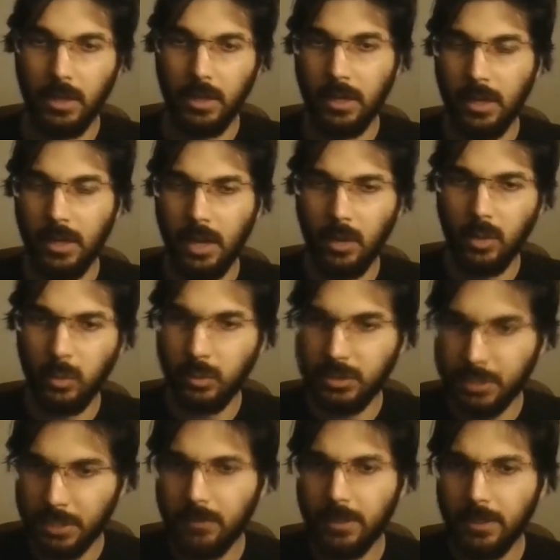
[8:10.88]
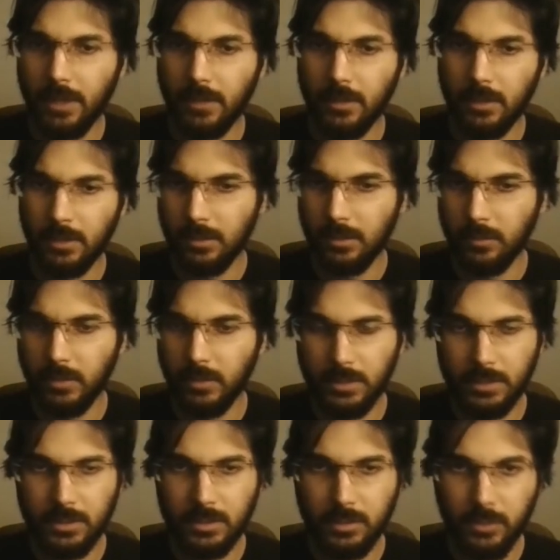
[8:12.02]
And how to achieve that?
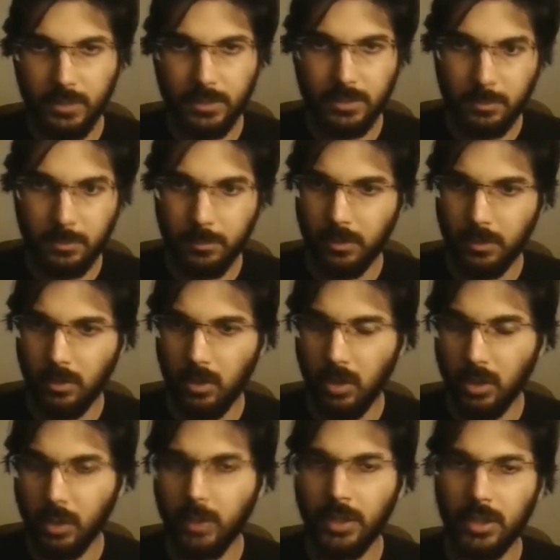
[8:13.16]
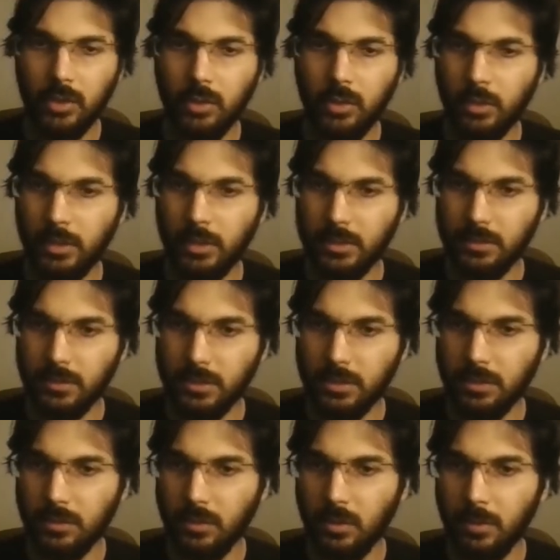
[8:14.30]
This is very simple. All you need to do is,
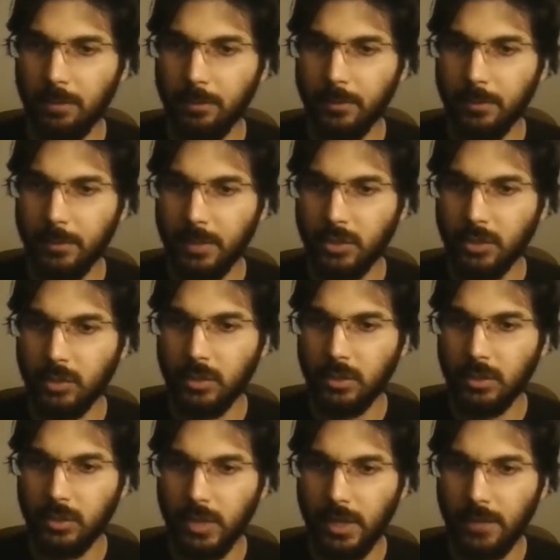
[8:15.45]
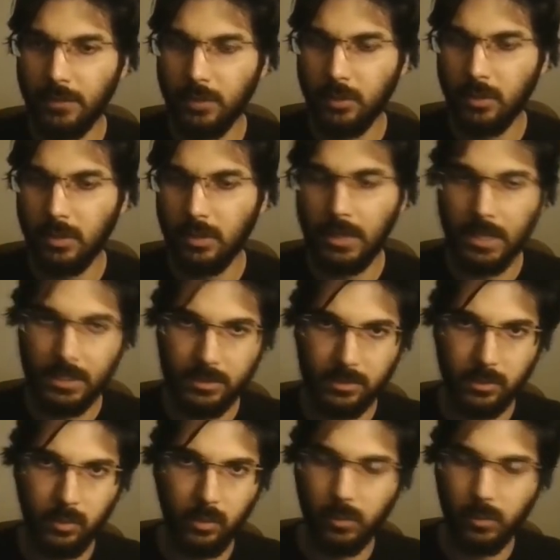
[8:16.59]
first of all, make sure that you have your
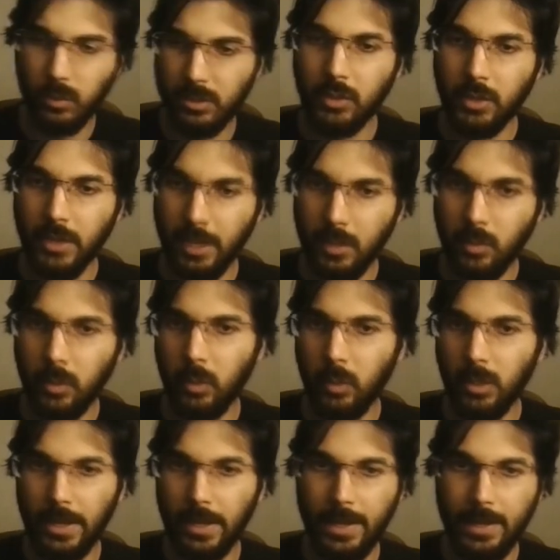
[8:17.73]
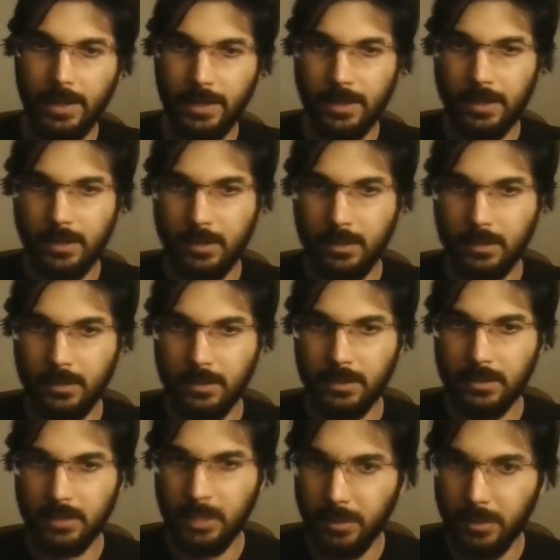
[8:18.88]
last node. So here we will add in
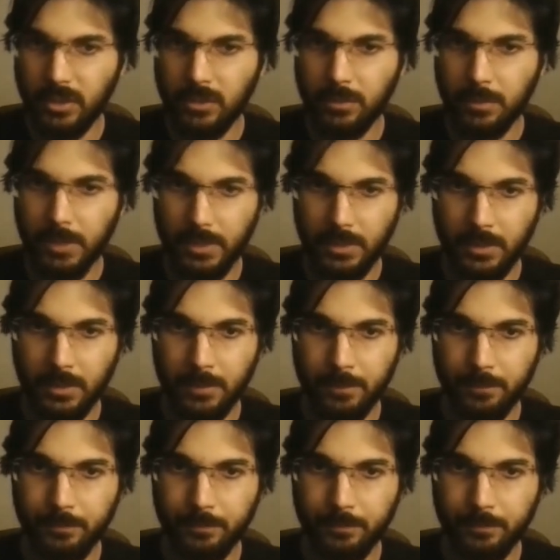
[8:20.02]
this image planar